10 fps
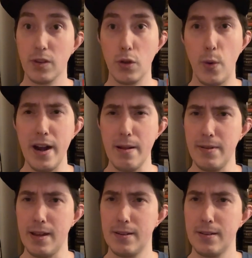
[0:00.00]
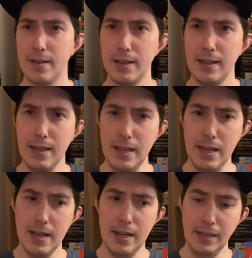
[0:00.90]
quite a bit.
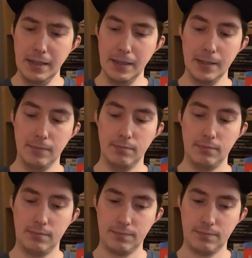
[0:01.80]
And